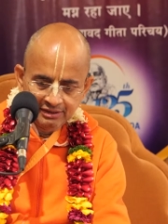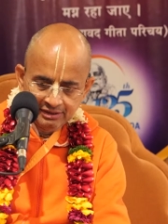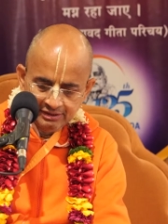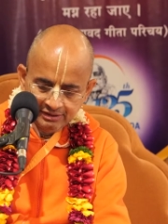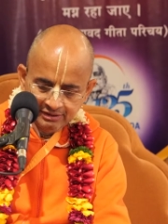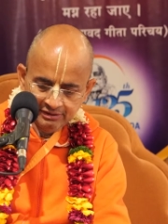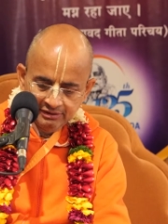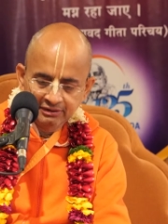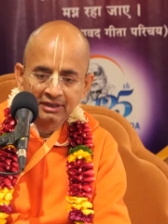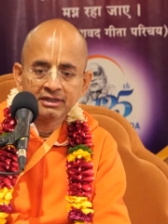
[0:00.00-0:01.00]

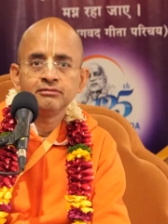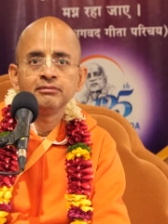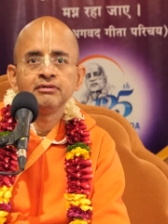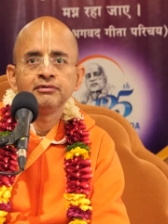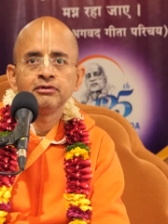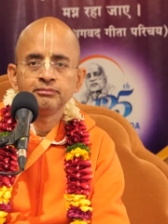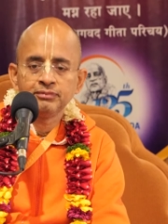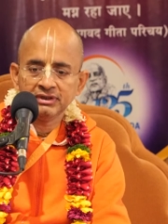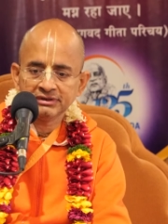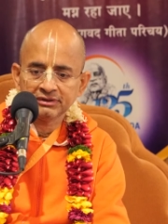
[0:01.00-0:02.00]
That doesn't mean we don't
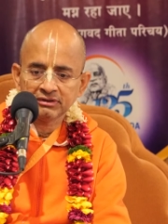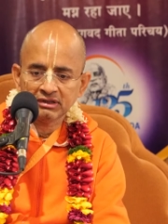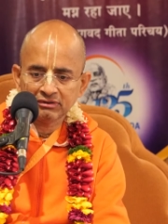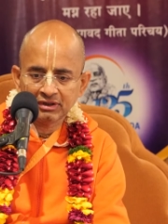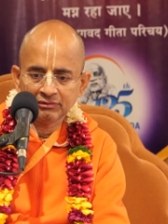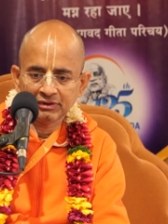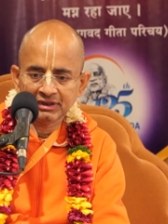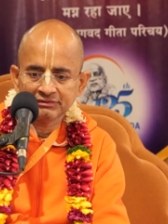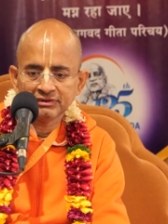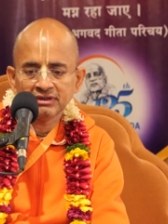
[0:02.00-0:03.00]
preach at all to
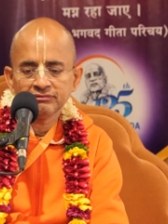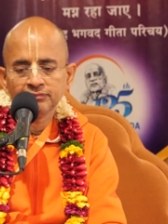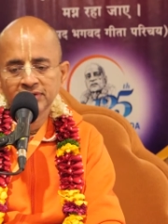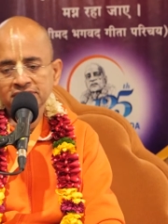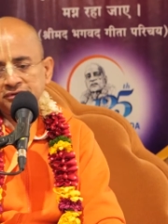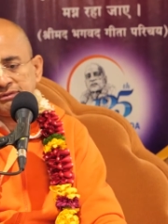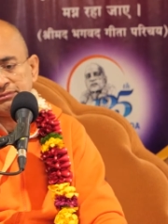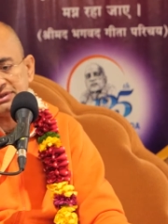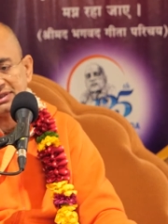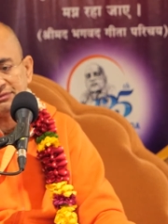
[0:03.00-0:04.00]
non-devotees. We have to preach to
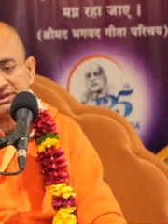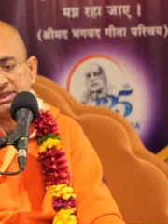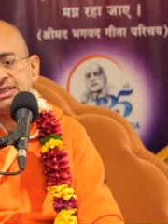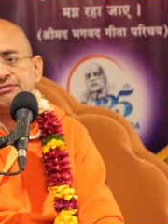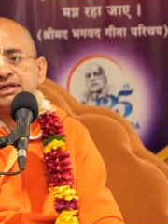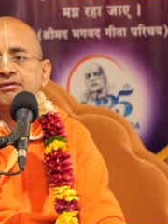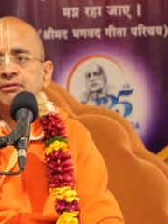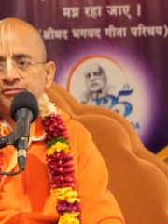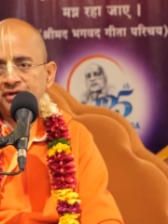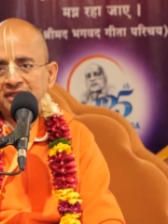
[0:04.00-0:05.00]
them in such a way that they will
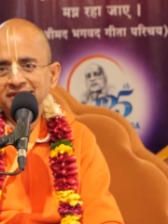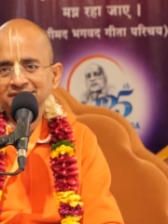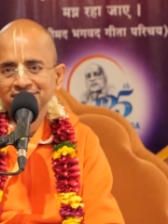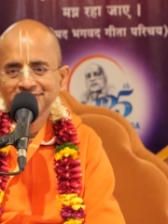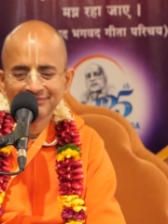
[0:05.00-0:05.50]
develop faith.